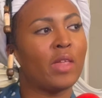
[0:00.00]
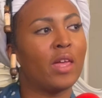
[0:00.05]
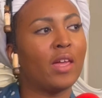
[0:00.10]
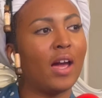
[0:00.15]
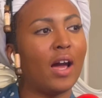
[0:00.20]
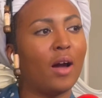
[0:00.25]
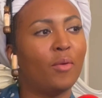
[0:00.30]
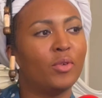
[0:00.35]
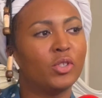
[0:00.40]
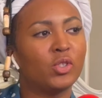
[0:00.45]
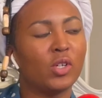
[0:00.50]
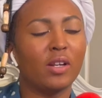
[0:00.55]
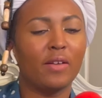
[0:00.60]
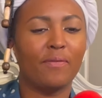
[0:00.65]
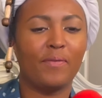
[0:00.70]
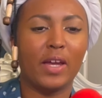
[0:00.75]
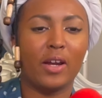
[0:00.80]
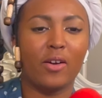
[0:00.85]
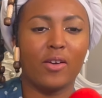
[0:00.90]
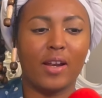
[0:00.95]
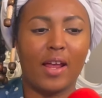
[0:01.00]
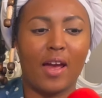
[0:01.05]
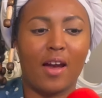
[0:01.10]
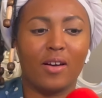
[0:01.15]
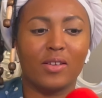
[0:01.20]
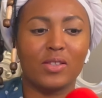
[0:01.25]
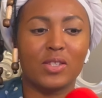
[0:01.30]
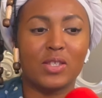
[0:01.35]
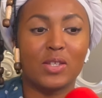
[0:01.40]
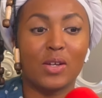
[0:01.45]
I was trying to figure it
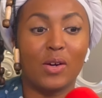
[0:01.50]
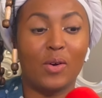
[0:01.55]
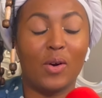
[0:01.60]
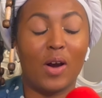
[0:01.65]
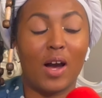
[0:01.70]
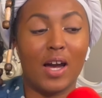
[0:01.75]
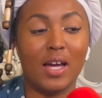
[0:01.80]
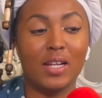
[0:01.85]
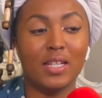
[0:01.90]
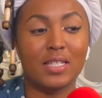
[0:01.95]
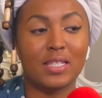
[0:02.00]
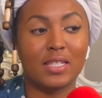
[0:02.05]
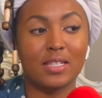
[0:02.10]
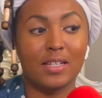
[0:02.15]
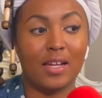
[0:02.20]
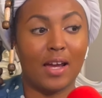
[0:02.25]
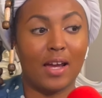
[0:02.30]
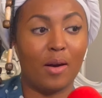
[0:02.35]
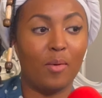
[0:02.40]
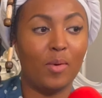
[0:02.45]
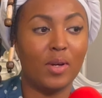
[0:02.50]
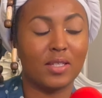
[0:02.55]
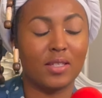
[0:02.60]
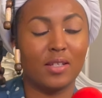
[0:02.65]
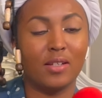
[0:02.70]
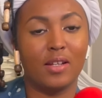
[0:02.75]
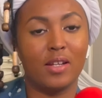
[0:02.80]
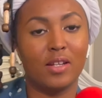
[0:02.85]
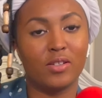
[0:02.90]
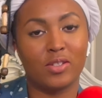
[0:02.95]
out. So honestly, I wasn't
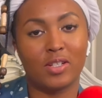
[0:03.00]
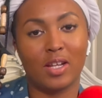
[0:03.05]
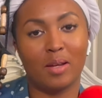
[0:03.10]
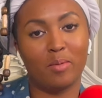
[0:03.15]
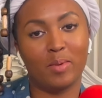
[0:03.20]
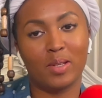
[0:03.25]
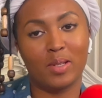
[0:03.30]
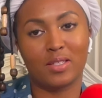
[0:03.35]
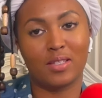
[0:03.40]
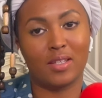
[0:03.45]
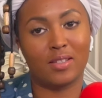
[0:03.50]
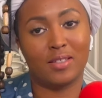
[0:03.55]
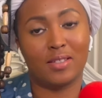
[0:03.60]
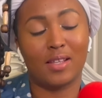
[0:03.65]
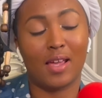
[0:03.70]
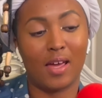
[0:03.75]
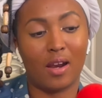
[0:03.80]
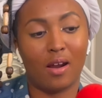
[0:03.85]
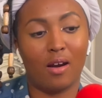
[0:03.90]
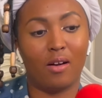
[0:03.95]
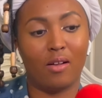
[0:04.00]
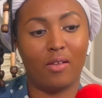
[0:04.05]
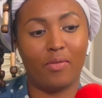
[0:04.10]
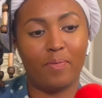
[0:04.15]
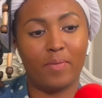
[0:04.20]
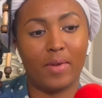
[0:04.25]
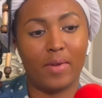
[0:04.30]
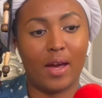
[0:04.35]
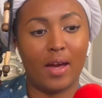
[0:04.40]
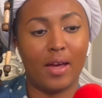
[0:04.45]
in the entertainment business at all.
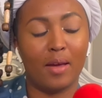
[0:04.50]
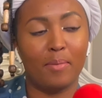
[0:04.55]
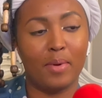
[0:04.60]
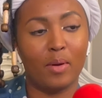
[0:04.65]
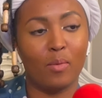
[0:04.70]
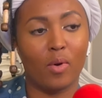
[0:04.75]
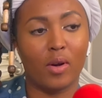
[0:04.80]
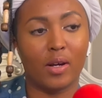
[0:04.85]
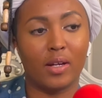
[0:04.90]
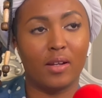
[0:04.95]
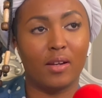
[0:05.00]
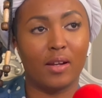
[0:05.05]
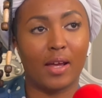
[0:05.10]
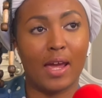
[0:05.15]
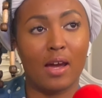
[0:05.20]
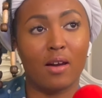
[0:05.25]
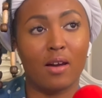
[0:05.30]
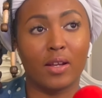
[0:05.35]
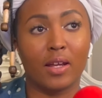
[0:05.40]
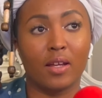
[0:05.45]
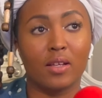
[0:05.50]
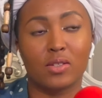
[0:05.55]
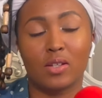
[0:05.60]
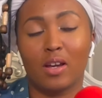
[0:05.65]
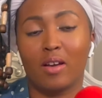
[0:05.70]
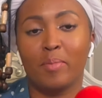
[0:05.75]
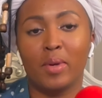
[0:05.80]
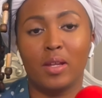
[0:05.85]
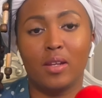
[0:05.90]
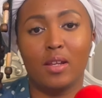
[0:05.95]
I had been working in accounting. So
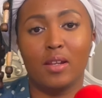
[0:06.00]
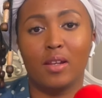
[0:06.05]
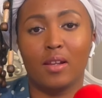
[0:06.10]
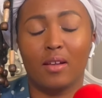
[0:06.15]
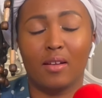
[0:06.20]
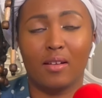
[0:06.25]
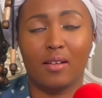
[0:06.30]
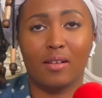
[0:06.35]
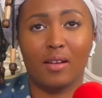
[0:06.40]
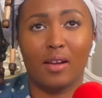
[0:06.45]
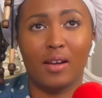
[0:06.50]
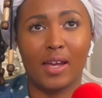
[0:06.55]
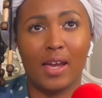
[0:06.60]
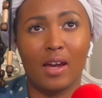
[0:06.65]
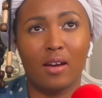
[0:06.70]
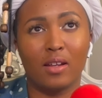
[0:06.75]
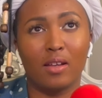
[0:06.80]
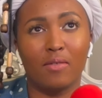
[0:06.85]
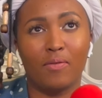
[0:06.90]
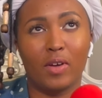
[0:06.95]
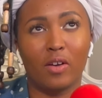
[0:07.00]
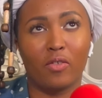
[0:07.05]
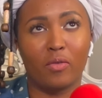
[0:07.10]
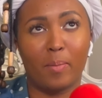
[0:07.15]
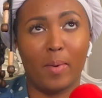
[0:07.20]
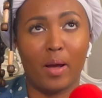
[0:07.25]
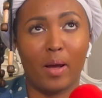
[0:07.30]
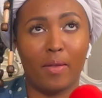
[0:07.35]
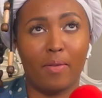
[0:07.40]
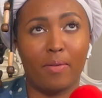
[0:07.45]
I've been in the accounting field for
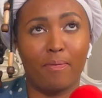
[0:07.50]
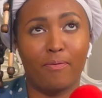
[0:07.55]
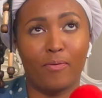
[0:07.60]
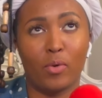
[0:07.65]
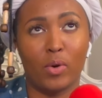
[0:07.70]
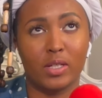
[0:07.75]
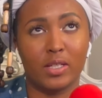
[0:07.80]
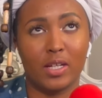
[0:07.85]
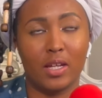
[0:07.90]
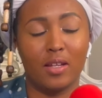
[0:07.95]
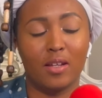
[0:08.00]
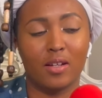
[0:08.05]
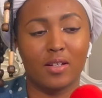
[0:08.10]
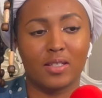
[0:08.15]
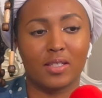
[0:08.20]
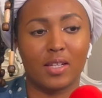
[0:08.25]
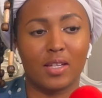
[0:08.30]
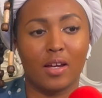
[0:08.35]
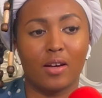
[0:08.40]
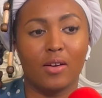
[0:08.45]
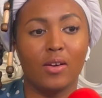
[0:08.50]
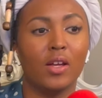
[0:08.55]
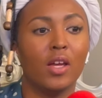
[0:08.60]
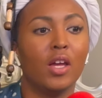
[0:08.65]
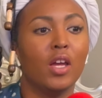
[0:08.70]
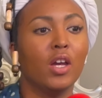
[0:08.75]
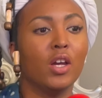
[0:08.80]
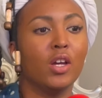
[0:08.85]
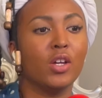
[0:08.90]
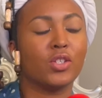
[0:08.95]
about 14 years now.
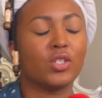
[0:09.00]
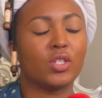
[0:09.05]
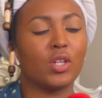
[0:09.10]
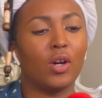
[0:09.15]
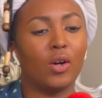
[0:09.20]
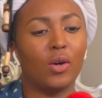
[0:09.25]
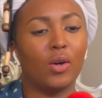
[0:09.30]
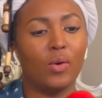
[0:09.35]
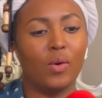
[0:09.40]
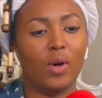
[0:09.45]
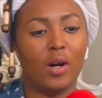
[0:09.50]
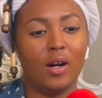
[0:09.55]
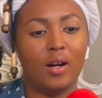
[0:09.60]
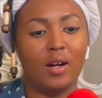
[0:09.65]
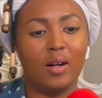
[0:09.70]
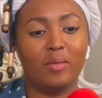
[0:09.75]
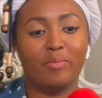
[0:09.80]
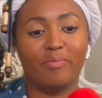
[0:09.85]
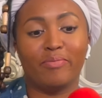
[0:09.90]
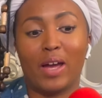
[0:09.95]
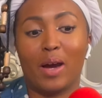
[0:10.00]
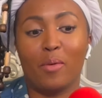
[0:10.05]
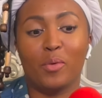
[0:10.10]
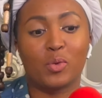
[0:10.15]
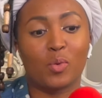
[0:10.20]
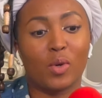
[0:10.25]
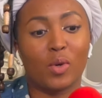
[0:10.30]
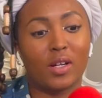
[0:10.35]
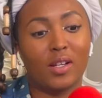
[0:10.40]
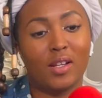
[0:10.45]
Mm-hmm. So I
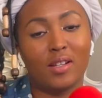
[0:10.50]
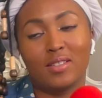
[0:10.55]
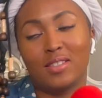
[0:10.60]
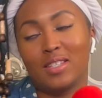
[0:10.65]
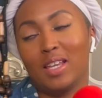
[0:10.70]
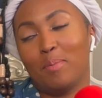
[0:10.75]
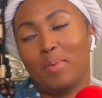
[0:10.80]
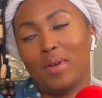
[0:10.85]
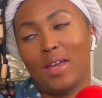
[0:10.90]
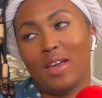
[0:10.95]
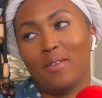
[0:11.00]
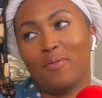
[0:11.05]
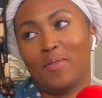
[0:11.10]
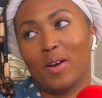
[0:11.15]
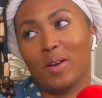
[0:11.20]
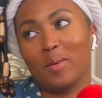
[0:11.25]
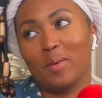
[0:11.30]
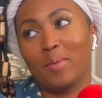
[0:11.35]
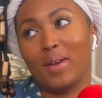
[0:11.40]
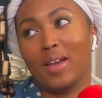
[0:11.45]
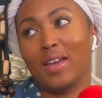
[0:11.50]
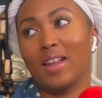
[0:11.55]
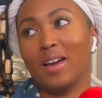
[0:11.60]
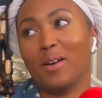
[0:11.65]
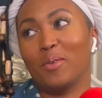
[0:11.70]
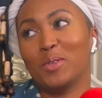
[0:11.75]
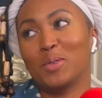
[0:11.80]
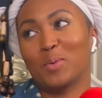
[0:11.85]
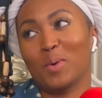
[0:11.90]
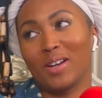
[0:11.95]
was working at a CPA firm and I
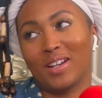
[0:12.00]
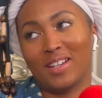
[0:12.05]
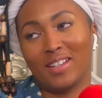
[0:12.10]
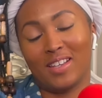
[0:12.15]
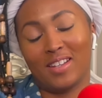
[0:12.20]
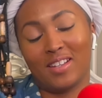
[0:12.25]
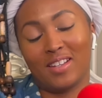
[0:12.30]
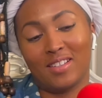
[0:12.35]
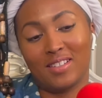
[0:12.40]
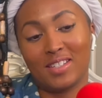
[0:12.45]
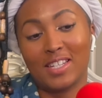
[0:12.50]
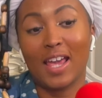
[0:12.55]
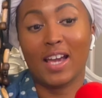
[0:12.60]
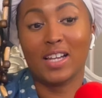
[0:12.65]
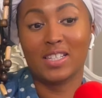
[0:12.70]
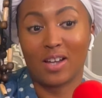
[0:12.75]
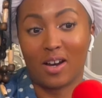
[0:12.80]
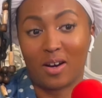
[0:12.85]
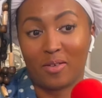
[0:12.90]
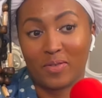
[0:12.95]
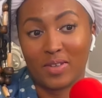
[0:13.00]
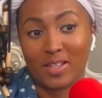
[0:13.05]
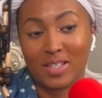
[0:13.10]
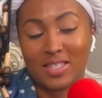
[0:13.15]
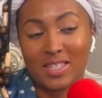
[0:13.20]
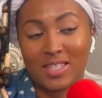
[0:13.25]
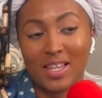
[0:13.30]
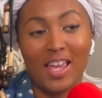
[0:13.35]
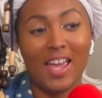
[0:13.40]
was working at a tax office.